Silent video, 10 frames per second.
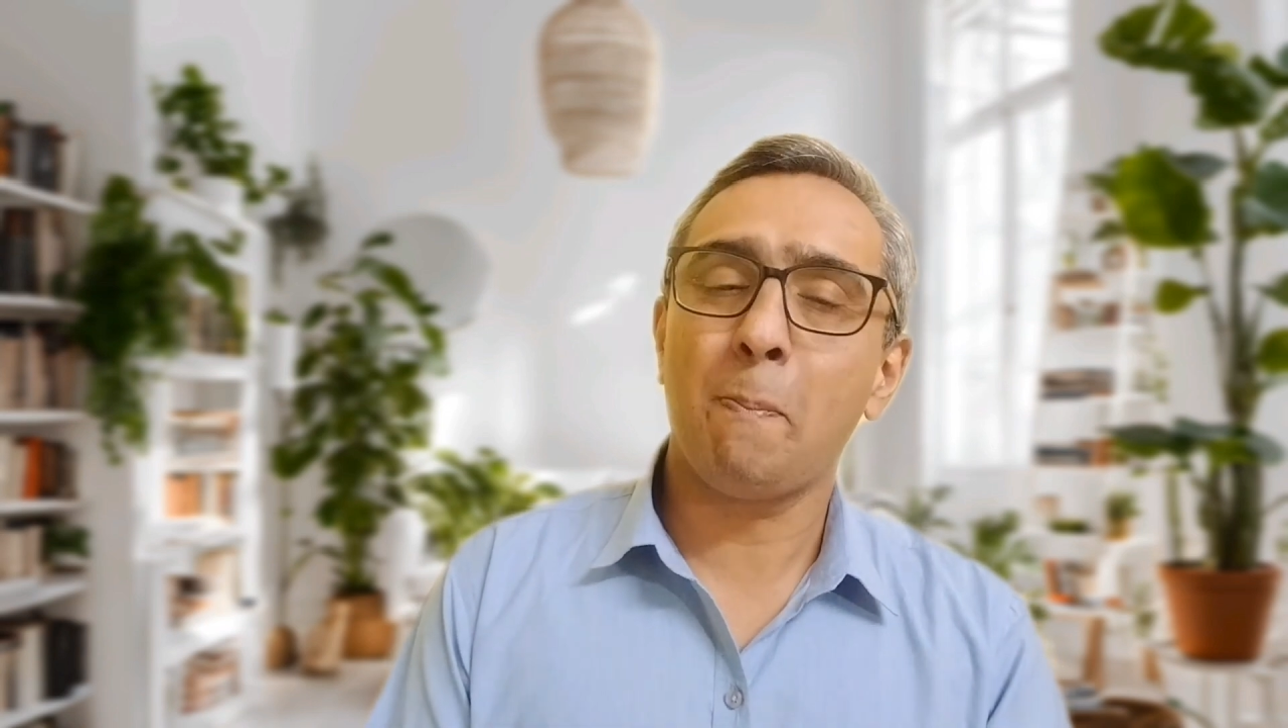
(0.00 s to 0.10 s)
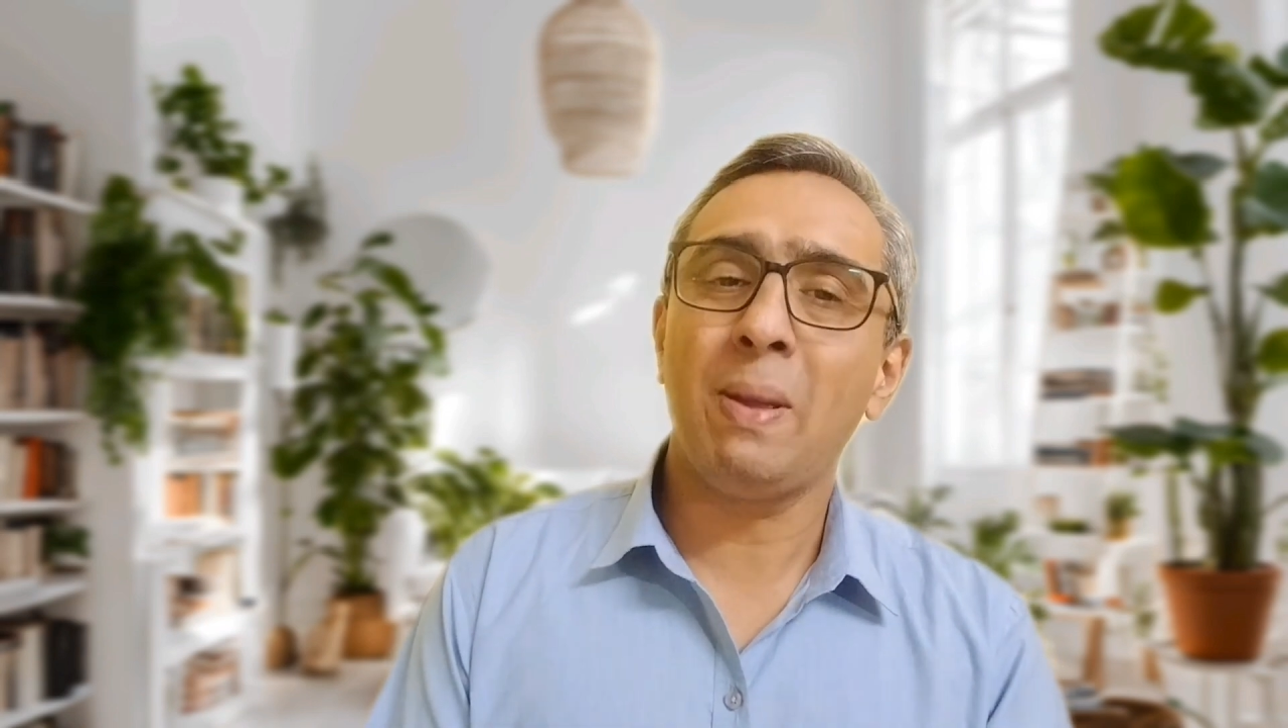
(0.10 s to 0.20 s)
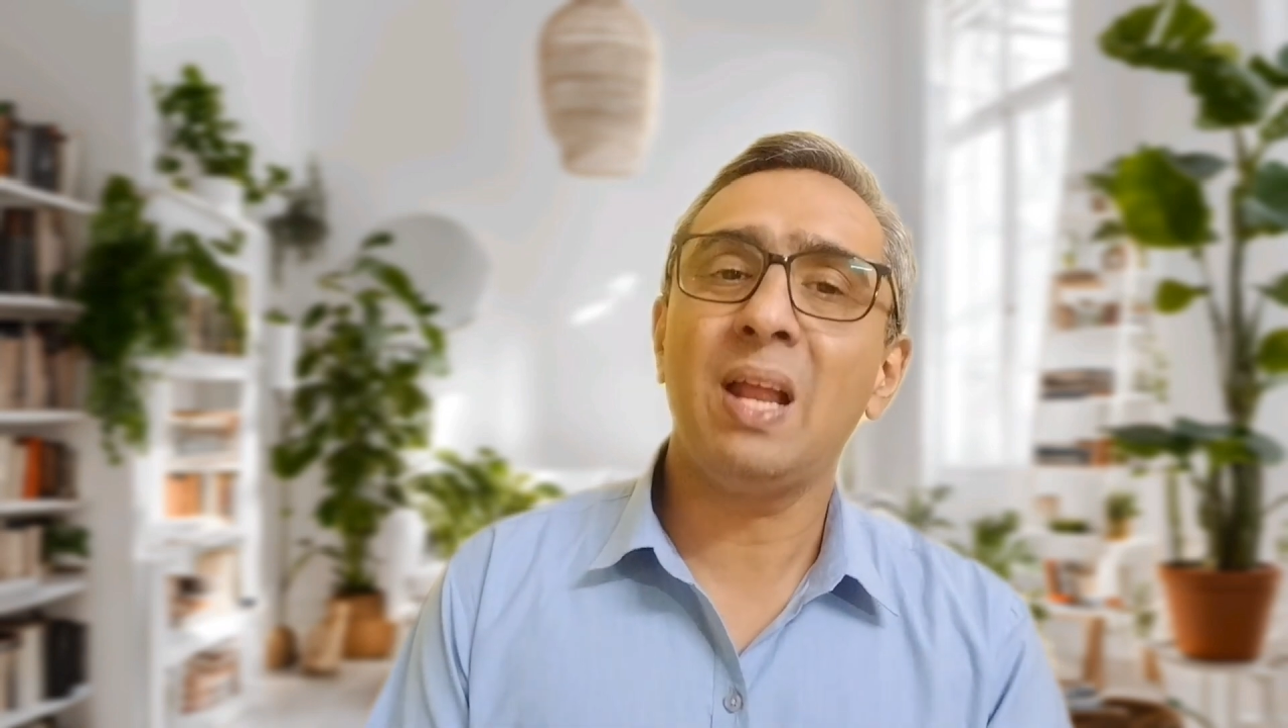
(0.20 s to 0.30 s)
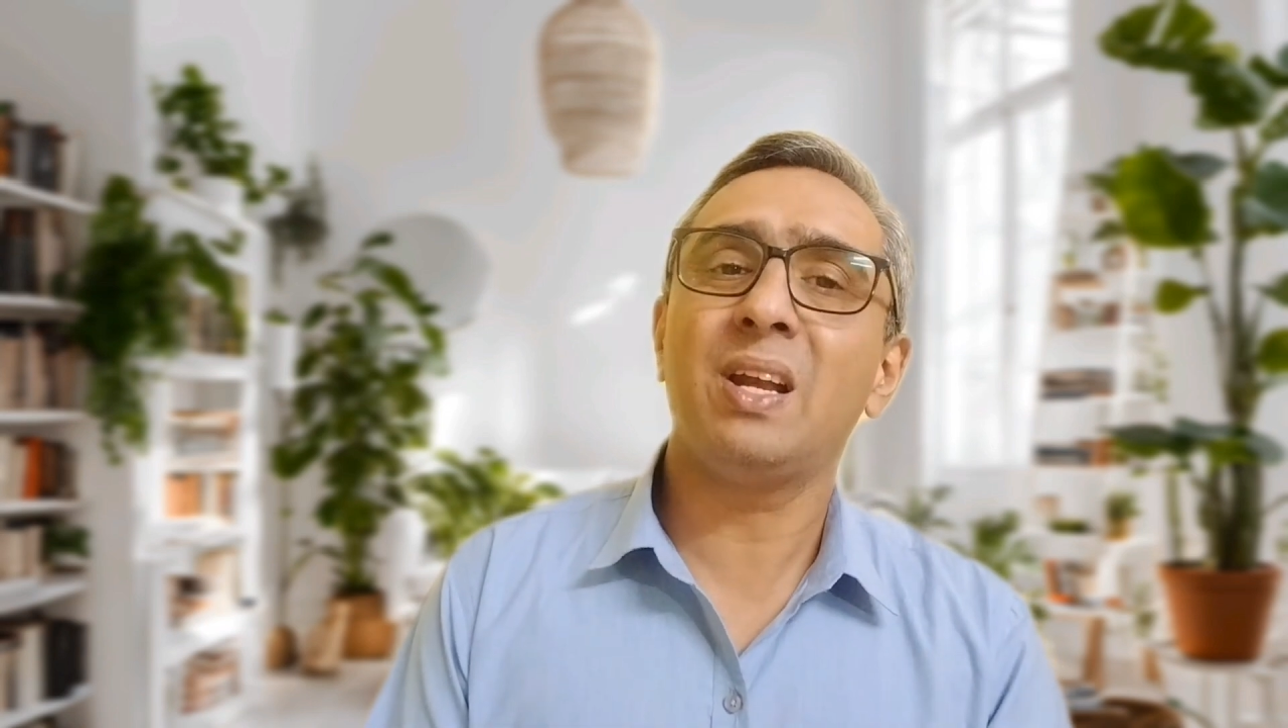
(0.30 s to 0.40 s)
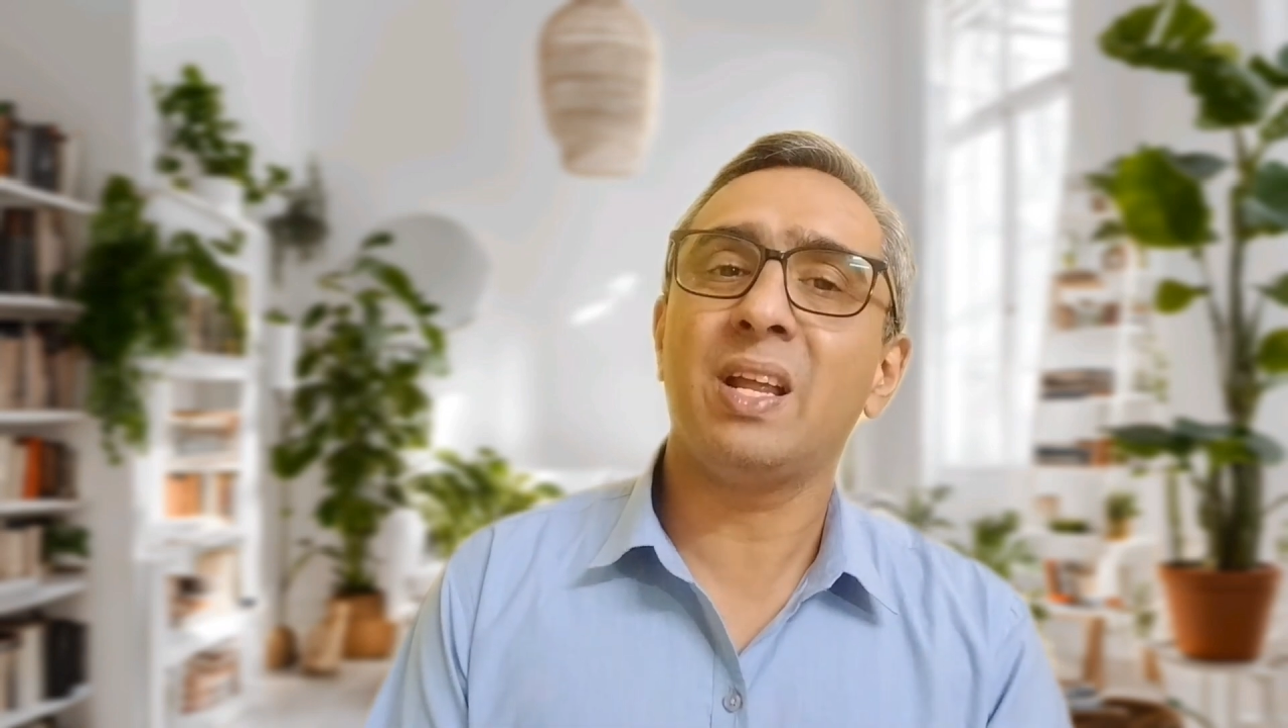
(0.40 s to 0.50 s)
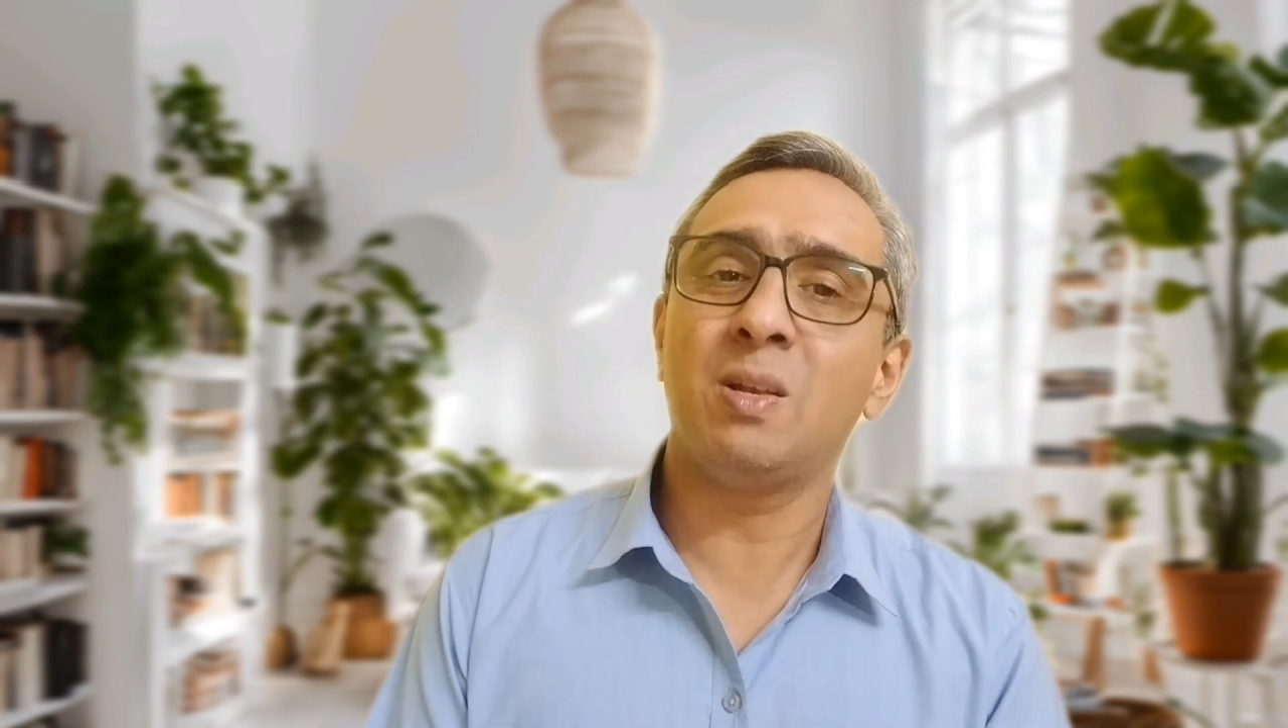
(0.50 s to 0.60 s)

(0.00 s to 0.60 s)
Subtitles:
upheld